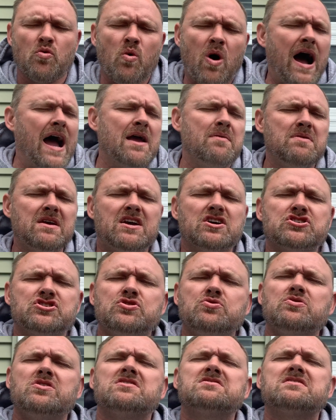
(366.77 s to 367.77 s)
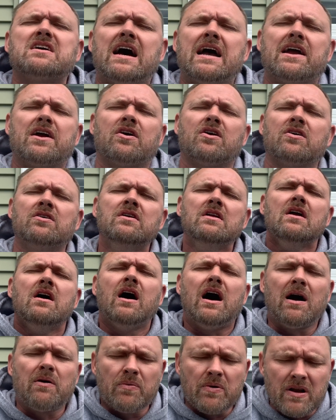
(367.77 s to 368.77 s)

Why? Because you desire a